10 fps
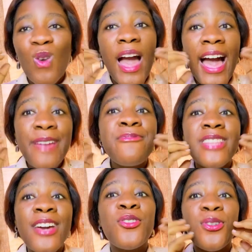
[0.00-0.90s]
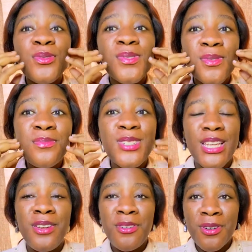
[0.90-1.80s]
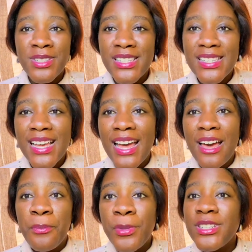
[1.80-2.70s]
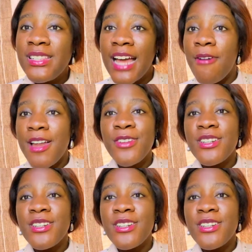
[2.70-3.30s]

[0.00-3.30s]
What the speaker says: I consumed a lot. But now I know